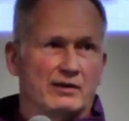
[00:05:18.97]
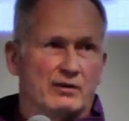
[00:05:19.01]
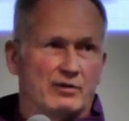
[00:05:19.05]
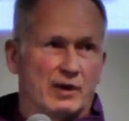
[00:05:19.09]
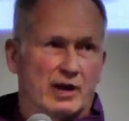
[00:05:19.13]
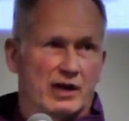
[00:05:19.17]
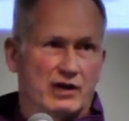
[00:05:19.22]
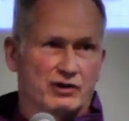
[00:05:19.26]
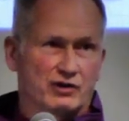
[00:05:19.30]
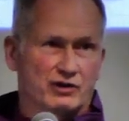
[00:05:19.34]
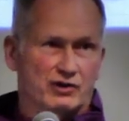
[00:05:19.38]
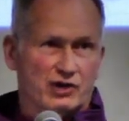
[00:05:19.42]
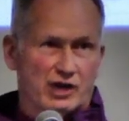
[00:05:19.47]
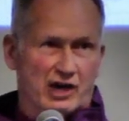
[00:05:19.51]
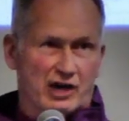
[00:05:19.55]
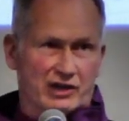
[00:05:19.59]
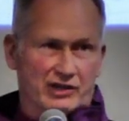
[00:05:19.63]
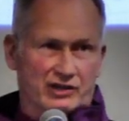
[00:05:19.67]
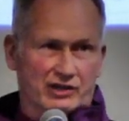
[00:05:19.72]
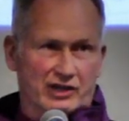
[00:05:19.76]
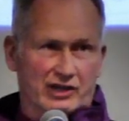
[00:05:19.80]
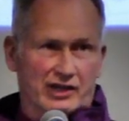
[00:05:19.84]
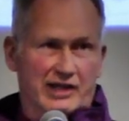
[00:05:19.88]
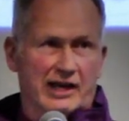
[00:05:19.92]
Roger
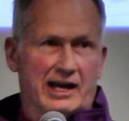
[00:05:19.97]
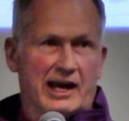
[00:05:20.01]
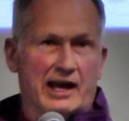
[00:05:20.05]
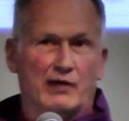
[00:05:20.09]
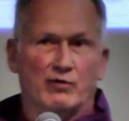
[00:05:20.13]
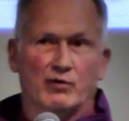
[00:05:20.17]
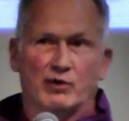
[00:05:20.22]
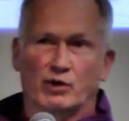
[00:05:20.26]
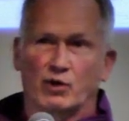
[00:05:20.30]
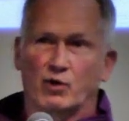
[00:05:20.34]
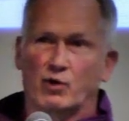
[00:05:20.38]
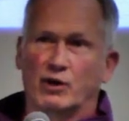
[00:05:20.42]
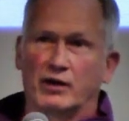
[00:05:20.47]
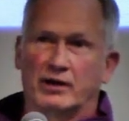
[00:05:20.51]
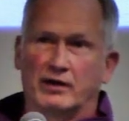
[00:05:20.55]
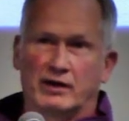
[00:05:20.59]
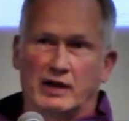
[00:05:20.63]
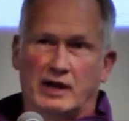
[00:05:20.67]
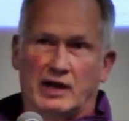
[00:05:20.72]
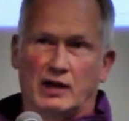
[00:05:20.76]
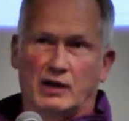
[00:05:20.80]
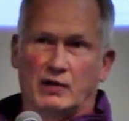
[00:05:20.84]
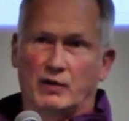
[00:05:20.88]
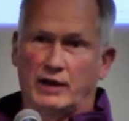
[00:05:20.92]
Johnston and I were
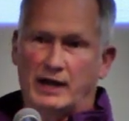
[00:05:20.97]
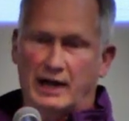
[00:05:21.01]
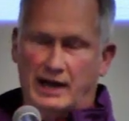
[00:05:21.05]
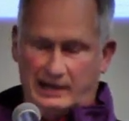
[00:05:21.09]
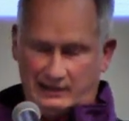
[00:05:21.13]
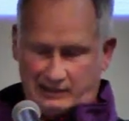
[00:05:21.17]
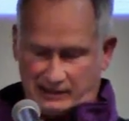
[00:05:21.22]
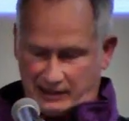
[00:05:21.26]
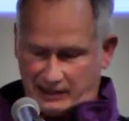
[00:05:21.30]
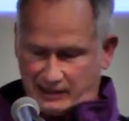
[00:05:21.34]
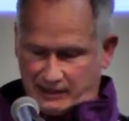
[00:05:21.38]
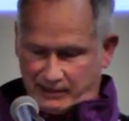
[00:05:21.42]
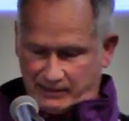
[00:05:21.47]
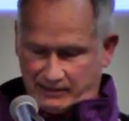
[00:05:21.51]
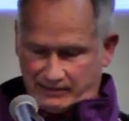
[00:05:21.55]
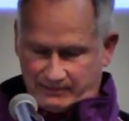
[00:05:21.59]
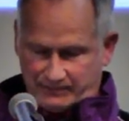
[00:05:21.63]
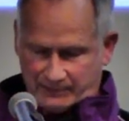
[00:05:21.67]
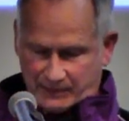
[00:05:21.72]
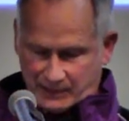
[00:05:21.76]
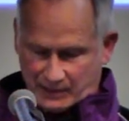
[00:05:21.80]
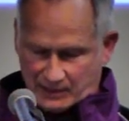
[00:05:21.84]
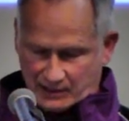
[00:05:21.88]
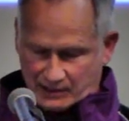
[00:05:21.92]
going all the way out there
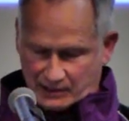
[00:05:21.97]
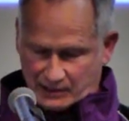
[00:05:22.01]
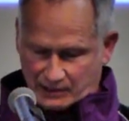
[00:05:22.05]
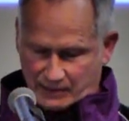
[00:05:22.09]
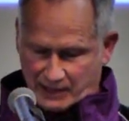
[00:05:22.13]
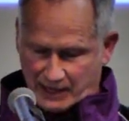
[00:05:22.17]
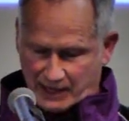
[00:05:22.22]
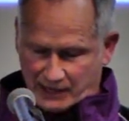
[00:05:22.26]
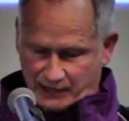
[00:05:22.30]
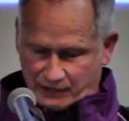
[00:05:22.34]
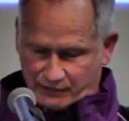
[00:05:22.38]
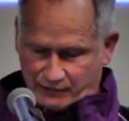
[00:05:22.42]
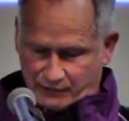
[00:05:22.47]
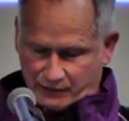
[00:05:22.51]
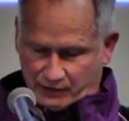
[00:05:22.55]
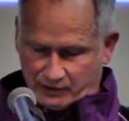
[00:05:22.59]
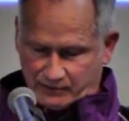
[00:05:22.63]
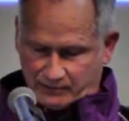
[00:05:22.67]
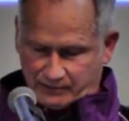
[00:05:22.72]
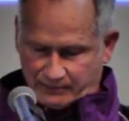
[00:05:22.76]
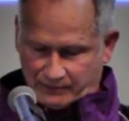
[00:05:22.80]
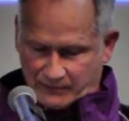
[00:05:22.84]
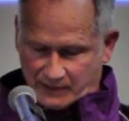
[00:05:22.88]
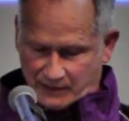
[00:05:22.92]
to
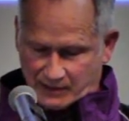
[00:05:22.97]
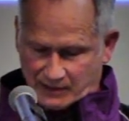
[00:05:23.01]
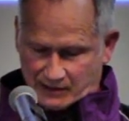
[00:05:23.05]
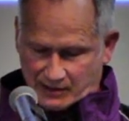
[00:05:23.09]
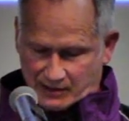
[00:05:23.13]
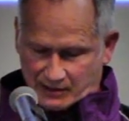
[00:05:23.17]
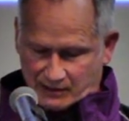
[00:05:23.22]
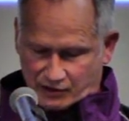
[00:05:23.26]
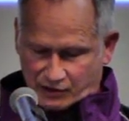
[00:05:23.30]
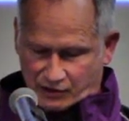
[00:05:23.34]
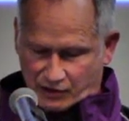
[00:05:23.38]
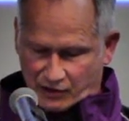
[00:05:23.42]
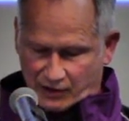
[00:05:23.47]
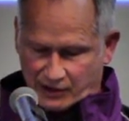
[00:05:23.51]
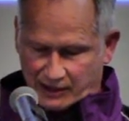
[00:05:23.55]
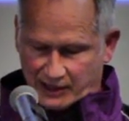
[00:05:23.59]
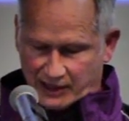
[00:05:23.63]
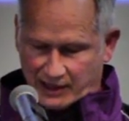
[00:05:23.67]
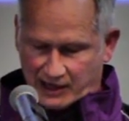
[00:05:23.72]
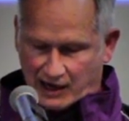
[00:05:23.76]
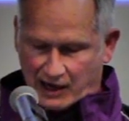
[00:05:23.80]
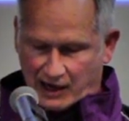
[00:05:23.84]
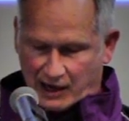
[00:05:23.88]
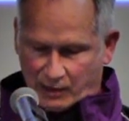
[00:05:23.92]
Batesville. Started to
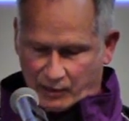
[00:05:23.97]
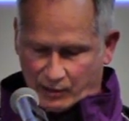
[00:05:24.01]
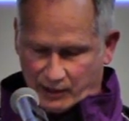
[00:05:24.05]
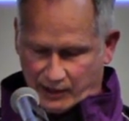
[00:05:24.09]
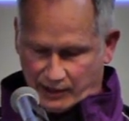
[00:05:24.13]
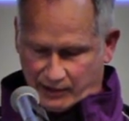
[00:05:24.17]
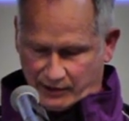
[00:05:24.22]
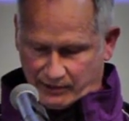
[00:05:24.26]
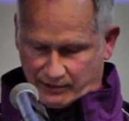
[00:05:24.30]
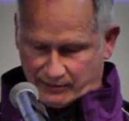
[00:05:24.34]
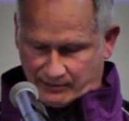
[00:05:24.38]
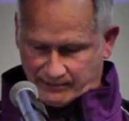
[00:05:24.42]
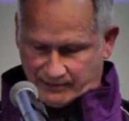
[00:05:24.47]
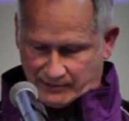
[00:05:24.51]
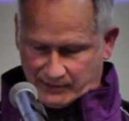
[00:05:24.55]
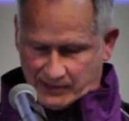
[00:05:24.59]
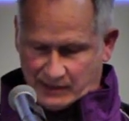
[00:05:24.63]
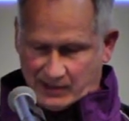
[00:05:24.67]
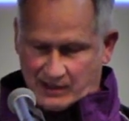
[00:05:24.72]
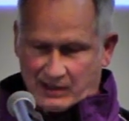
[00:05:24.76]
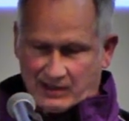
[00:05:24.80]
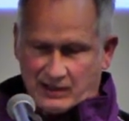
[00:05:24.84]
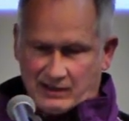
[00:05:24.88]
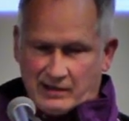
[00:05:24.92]
get hot weather.
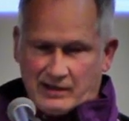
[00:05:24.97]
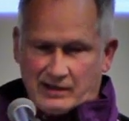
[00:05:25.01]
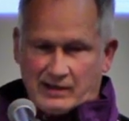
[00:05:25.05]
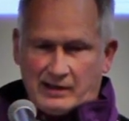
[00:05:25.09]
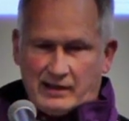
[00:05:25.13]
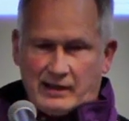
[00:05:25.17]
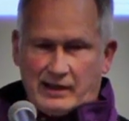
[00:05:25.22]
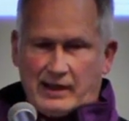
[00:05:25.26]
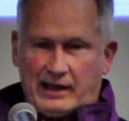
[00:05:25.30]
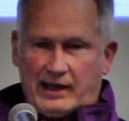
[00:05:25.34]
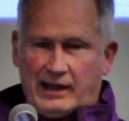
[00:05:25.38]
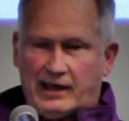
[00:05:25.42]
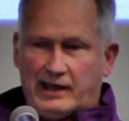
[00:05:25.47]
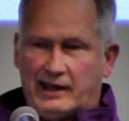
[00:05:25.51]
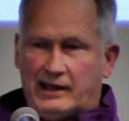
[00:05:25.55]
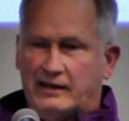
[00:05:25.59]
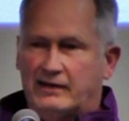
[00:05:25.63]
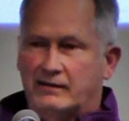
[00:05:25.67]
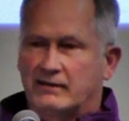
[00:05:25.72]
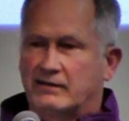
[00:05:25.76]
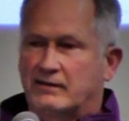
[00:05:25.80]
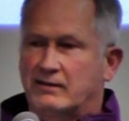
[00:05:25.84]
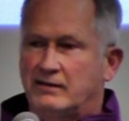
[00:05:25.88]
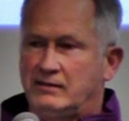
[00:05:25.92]

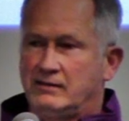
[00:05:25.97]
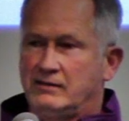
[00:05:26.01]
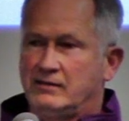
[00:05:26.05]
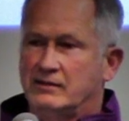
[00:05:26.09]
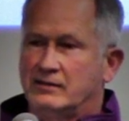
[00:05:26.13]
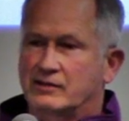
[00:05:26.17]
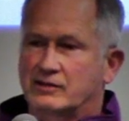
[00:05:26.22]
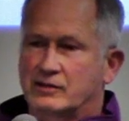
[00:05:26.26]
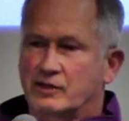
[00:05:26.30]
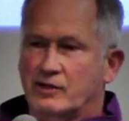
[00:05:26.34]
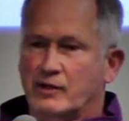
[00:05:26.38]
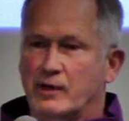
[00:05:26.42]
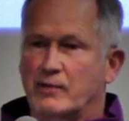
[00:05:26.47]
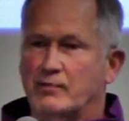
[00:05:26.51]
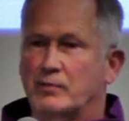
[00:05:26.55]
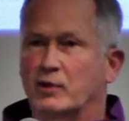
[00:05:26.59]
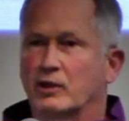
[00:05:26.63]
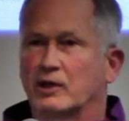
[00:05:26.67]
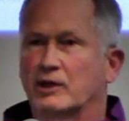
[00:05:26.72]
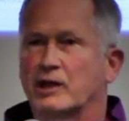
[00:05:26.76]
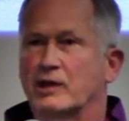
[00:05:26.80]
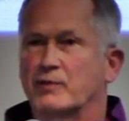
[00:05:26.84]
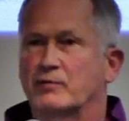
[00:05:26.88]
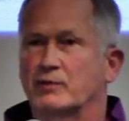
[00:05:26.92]
And so they
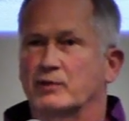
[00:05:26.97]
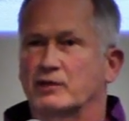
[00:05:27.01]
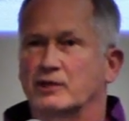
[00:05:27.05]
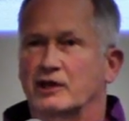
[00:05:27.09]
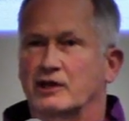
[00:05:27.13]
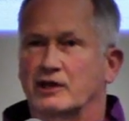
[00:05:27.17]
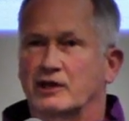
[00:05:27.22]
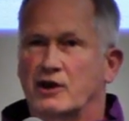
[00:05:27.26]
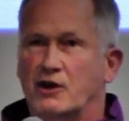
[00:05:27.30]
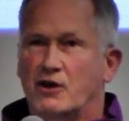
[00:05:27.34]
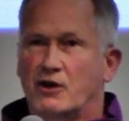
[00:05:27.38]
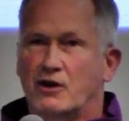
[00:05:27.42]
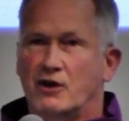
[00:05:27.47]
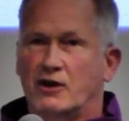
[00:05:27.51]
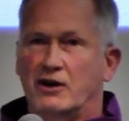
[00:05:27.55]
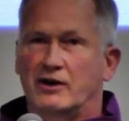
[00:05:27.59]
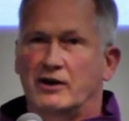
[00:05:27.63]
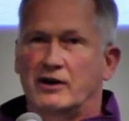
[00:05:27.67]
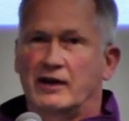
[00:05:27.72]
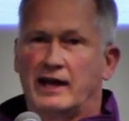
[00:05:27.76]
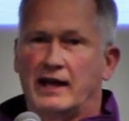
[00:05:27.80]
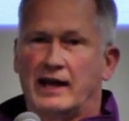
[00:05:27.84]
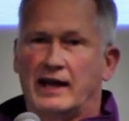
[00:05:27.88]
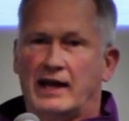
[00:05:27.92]
pulled up with their
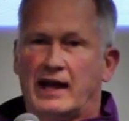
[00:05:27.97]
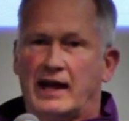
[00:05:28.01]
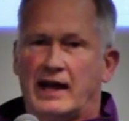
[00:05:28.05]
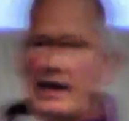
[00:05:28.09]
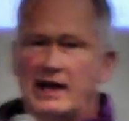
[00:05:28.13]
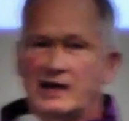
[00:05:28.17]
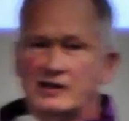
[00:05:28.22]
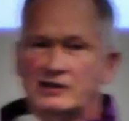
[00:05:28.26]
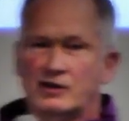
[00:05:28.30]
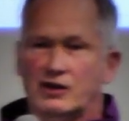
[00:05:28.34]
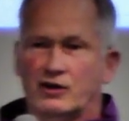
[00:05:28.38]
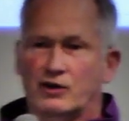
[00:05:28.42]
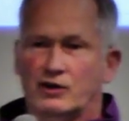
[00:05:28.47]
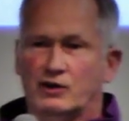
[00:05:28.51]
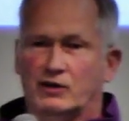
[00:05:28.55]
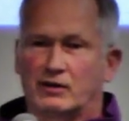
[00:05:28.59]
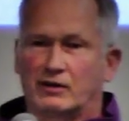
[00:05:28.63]
car, and I asked her